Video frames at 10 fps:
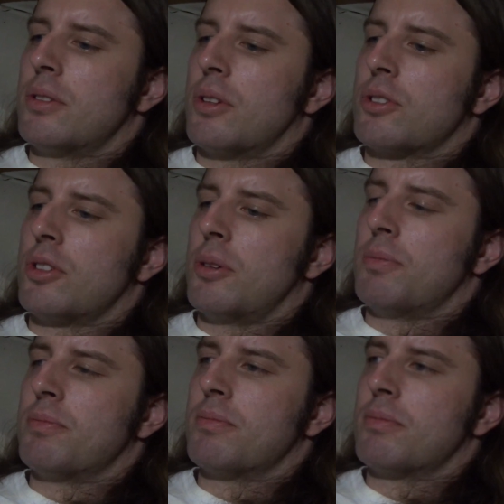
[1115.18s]
took
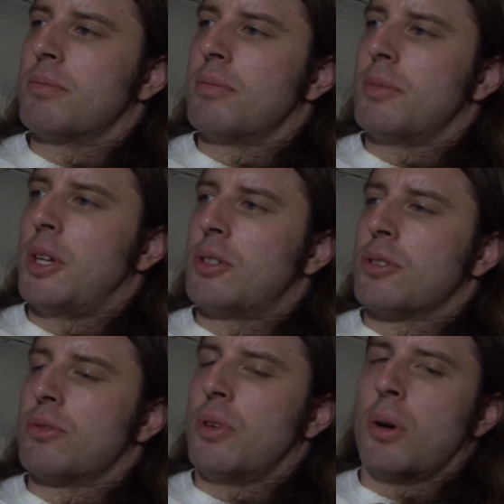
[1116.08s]
some
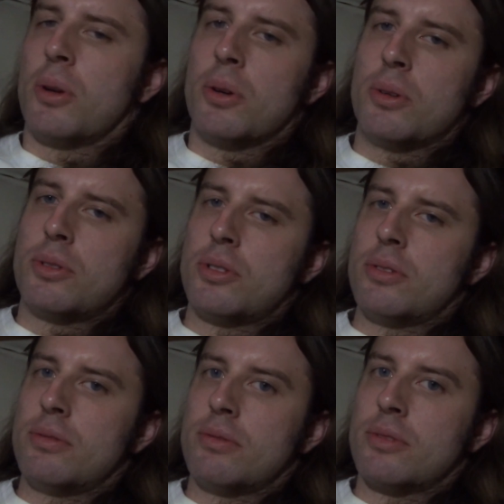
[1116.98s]
nature photos
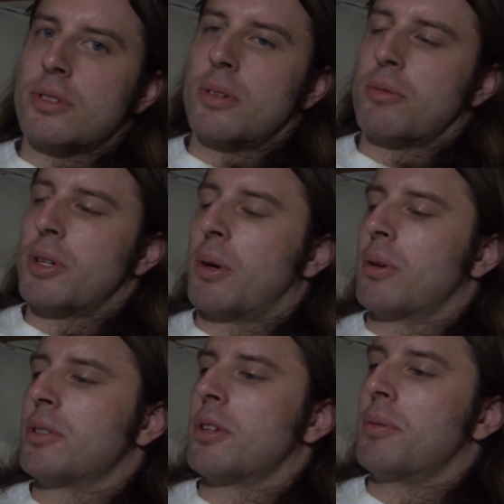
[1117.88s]
and
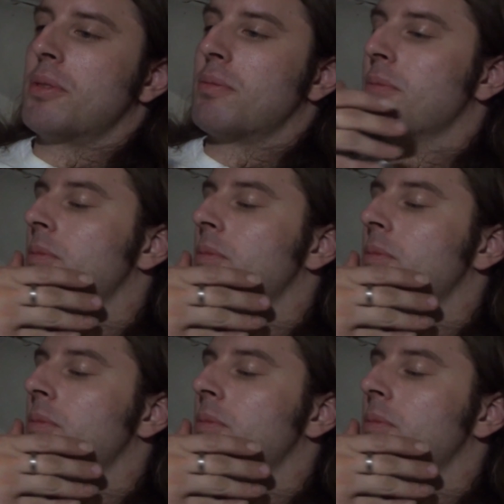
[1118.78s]
recorded some